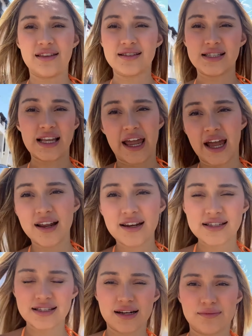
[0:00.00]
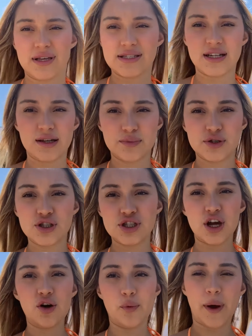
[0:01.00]
the sand is gonna mess it up
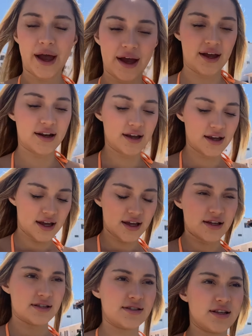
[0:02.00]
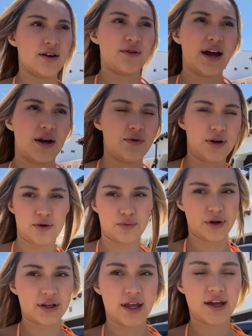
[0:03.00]
so bad. So I don't need to
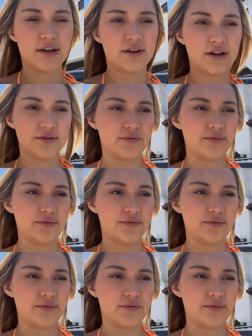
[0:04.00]
bring that, you know.